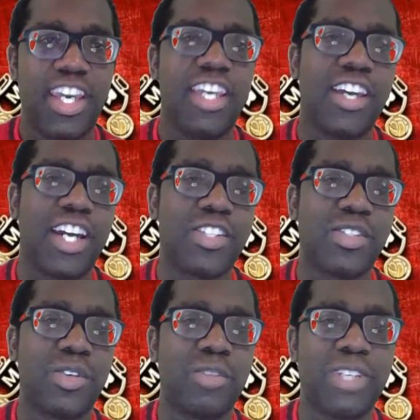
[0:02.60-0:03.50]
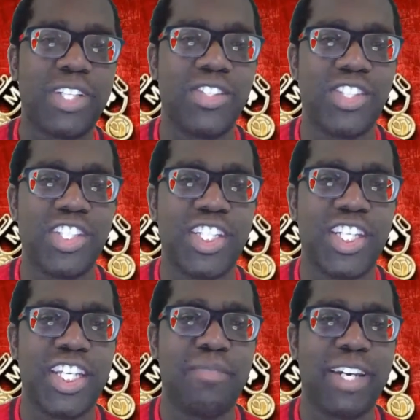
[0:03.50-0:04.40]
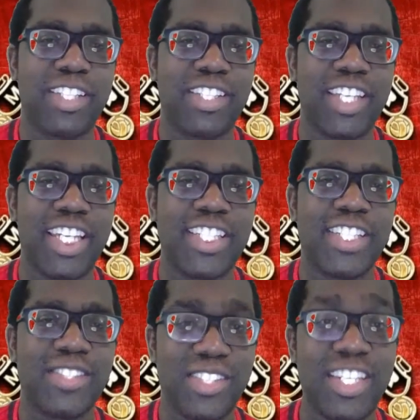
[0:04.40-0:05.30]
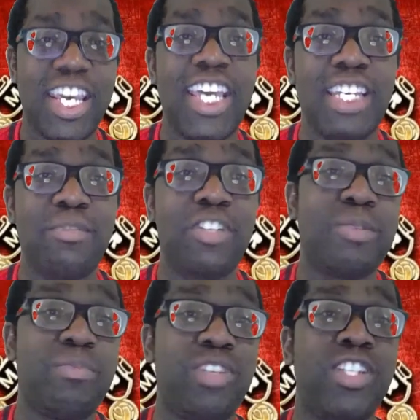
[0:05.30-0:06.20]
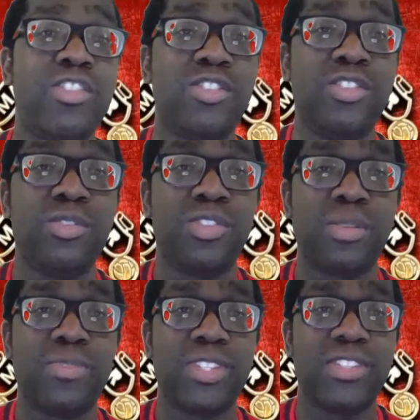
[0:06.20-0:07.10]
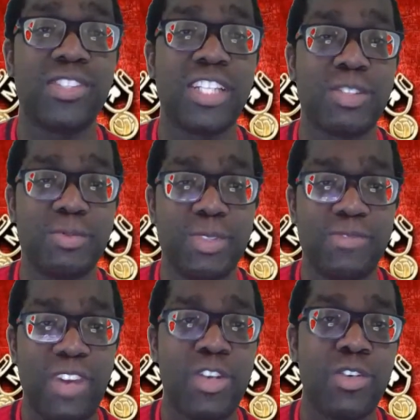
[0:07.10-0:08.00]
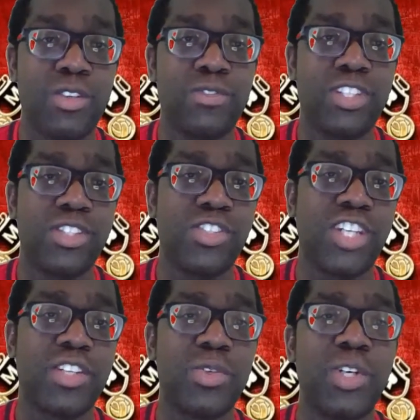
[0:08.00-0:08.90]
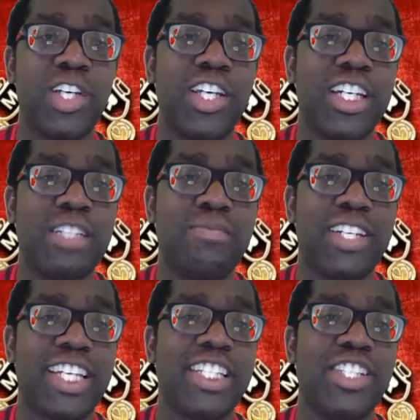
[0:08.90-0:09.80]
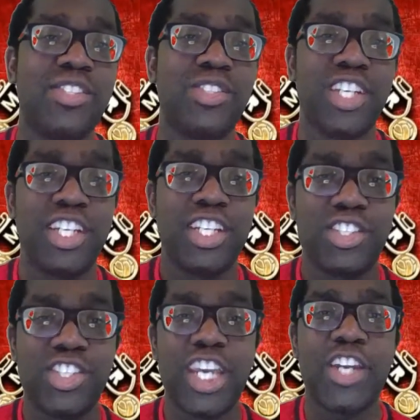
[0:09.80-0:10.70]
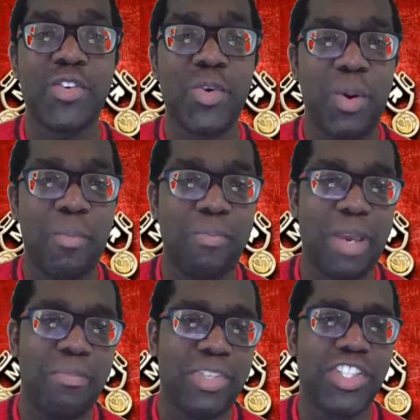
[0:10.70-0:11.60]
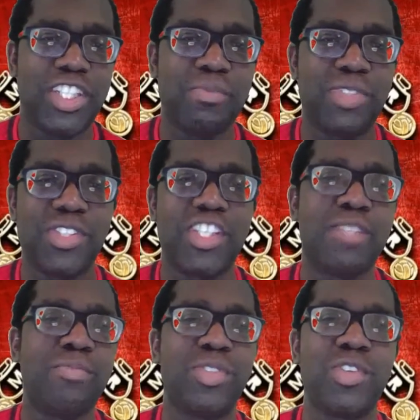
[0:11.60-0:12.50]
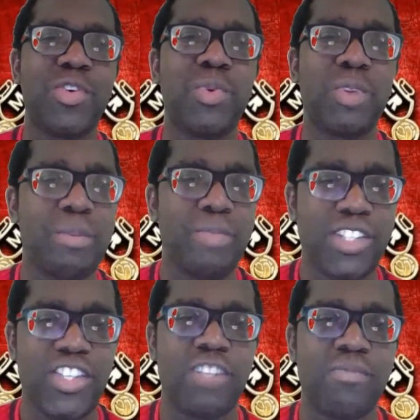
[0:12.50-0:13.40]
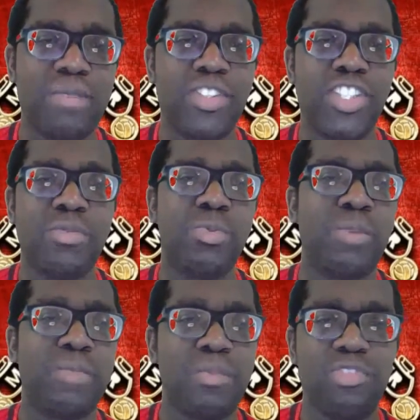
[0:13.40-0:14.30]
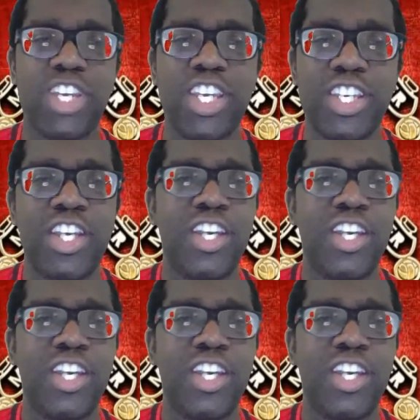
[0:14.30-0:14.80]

Hey guys, it's Old Man G here back again, and today I'm going to be bringing to you something that's going to be very good for this channel, and that is channel memberships. So what I mean by channel memberships, what am I bringing?